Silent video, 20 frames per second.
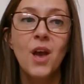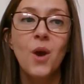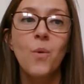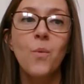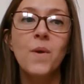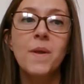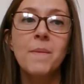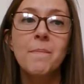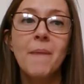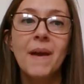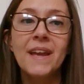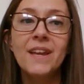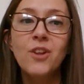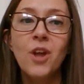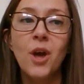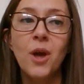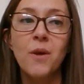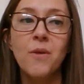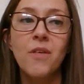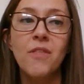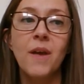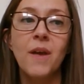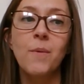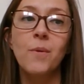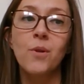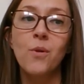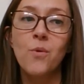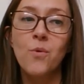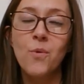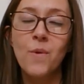We may know that they
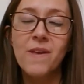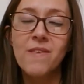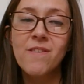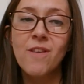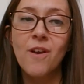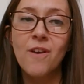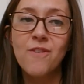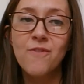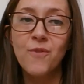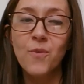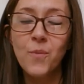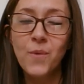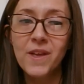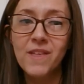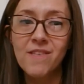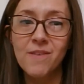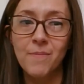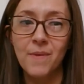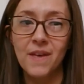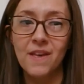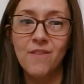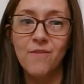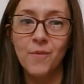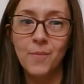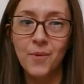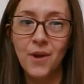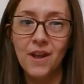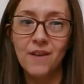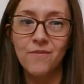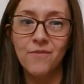will always ask for Weetabix for
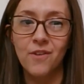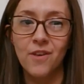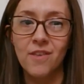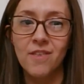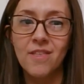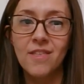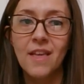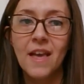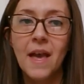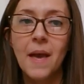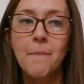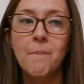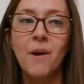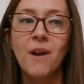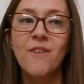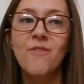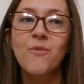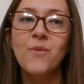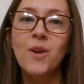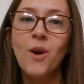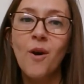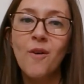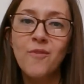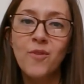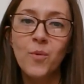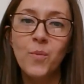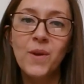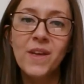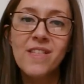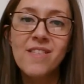breakfast, but if we
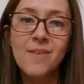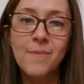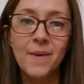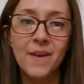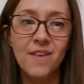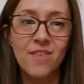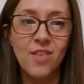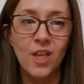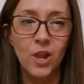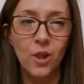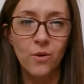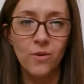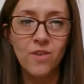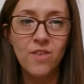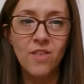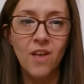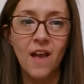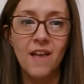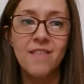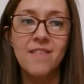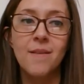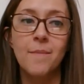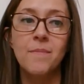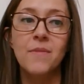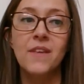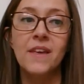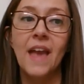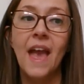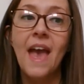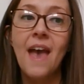offer Weetabix alongside
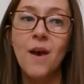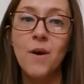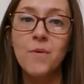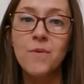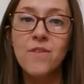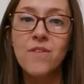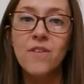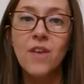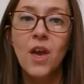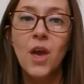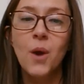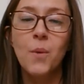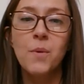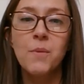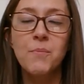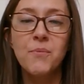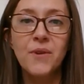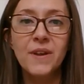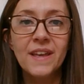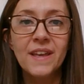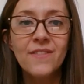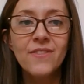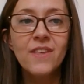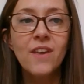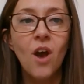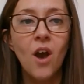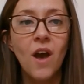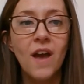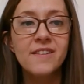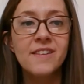something else, we bring in
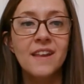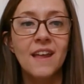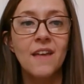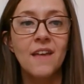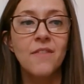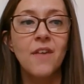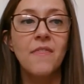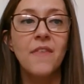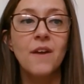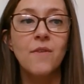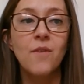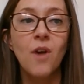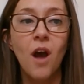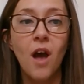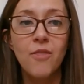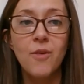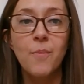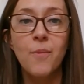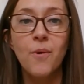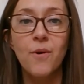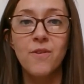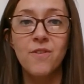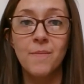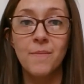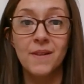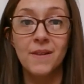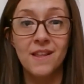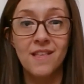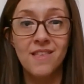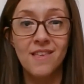the idea that there are other
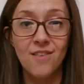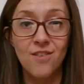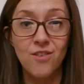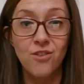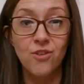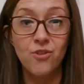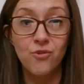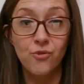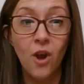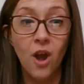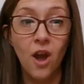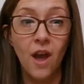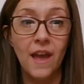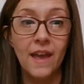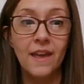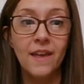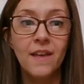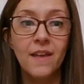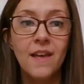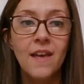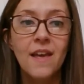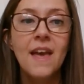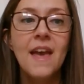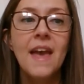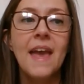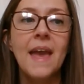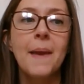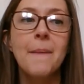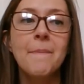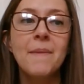possibilities to try.
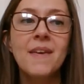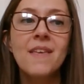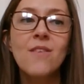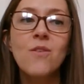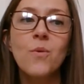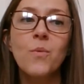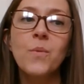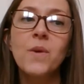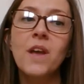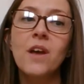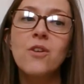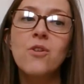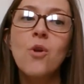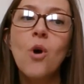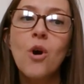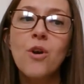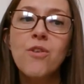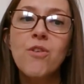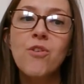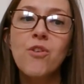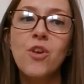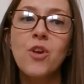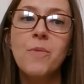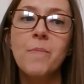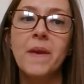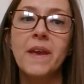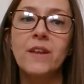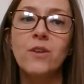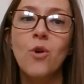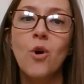It means that we are not
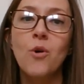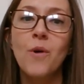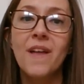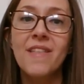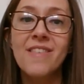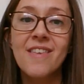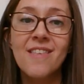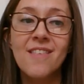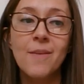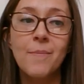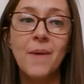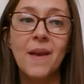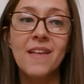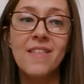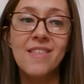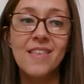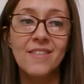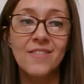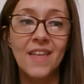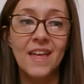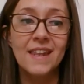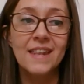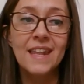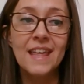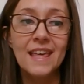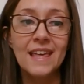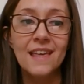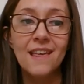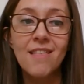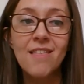assuming or anticipating their
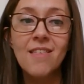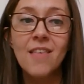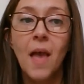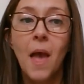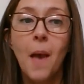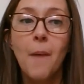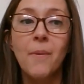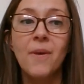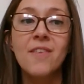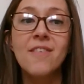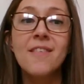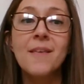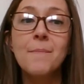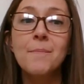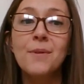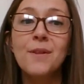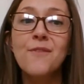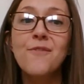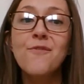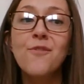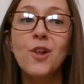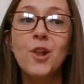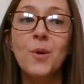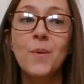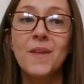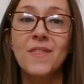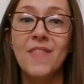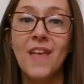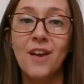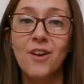needs, but simply
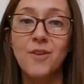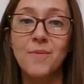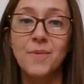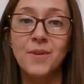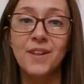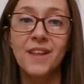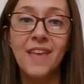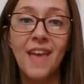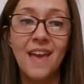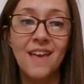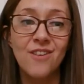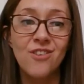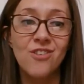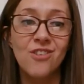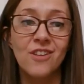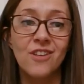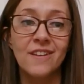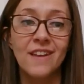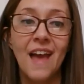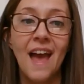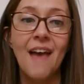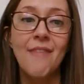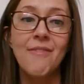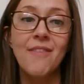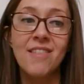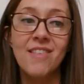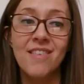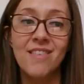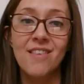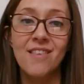following their communication and
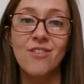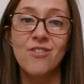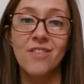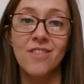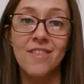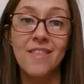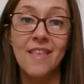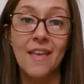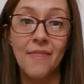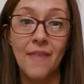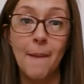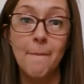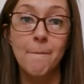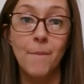their decisions at that